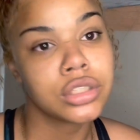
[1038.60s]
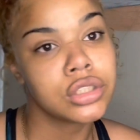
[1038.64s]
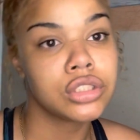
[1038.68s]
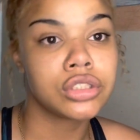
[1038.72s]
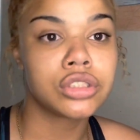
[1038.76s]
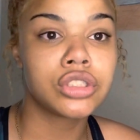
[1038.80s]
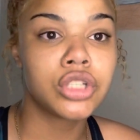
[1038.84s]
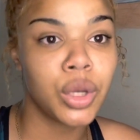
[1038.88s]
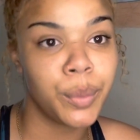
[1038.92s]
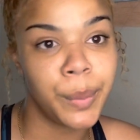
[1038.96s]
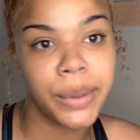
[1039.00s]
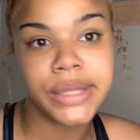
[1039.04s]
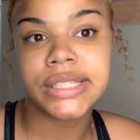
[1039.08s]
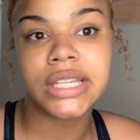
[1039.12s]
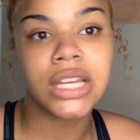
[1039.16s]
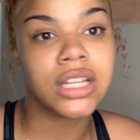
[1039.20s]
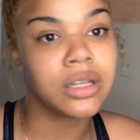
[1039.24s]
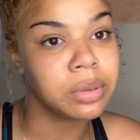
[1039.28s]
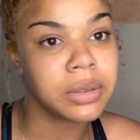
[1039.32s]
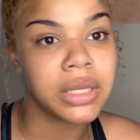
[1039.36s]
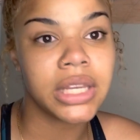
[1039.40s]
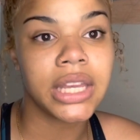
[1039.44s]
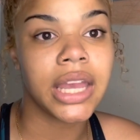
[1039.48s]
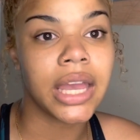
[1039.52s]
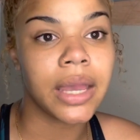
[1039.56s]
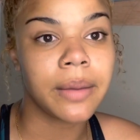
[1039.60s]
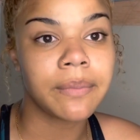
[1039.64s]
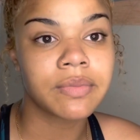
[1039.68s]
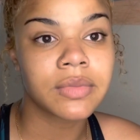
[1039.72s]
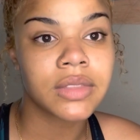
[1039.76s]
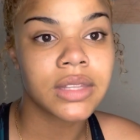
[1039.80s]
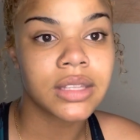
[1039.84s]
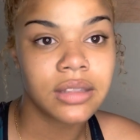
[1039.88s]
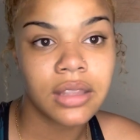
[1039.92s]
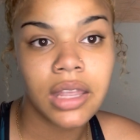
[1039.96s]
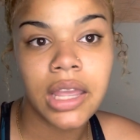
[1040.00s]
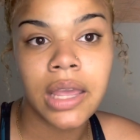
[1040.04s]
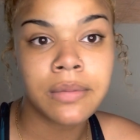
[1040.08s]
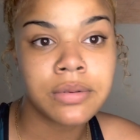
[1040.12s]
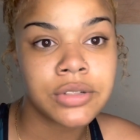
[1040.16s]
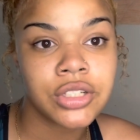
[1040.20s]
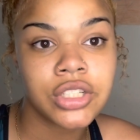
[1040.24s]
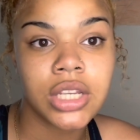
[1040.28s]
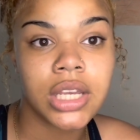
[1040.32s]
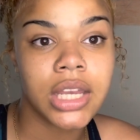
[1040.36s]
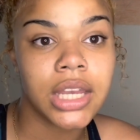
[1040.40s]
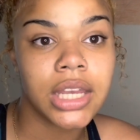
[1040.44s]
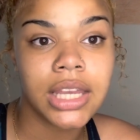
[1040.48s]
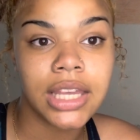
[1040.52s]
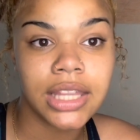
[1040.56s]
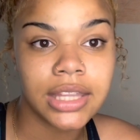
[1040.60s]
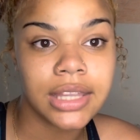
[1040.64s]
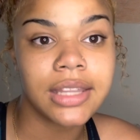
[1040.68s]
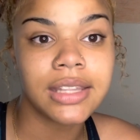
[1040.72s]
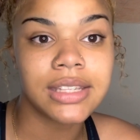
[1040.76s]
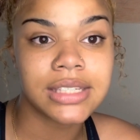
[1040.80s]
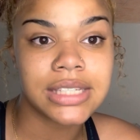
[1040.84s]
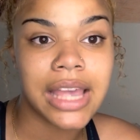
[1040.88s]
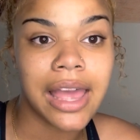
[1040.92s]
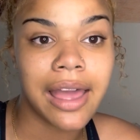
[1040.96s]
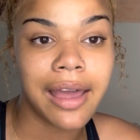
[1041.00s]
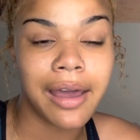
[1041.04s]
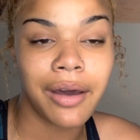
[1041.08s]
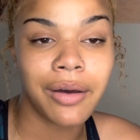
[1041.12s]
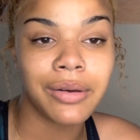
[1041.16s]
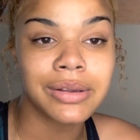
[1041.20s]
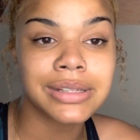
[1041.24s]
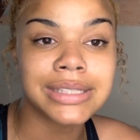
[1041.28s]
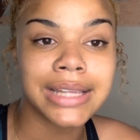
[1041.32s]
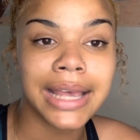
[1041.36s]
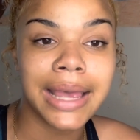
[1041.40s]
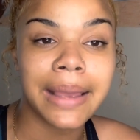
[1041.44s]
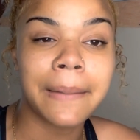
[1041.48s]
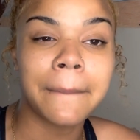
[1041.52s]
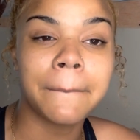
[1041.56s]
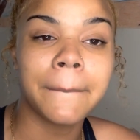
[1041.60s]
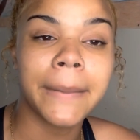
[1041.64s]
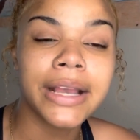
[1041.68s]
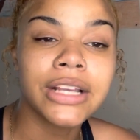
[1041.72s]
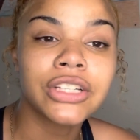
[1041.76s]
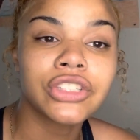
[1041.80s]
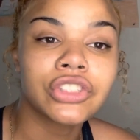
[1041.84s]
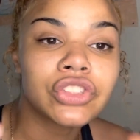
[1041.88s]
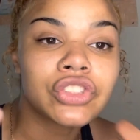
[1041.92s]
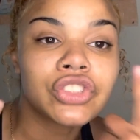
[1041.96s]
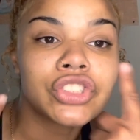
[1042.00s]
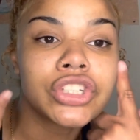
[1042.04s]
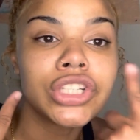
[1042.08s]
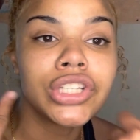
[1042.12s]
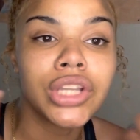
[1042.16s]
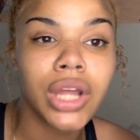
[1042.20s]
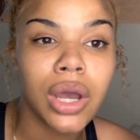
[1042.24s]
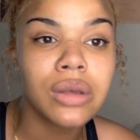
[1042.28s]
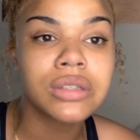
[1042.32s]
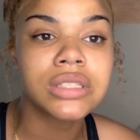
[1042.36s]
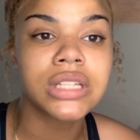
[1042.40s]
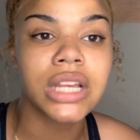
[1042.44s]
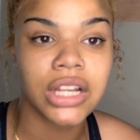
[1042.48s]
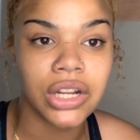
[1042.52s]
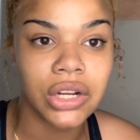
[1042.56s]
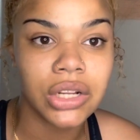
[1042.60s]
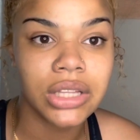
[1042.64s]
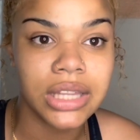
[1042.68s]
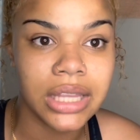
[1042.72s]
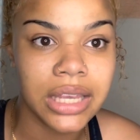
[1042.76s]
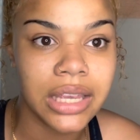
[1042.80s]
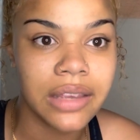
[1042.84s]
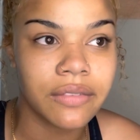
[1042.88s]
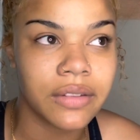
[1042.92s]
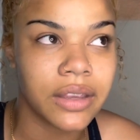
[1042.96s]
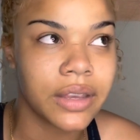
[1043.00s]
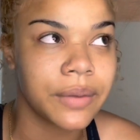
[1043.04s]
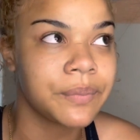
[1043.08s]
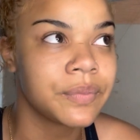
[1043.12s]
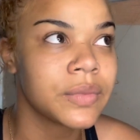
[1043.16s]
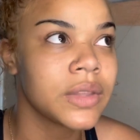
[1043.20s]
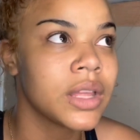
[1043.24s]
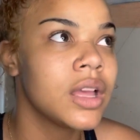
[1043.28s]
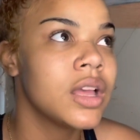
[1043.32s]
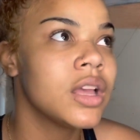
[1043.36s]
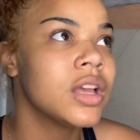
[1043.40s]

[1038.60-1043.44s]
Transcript: do it by 10 p.m. type shit in this house. Like, make sure she knows that you're leaving.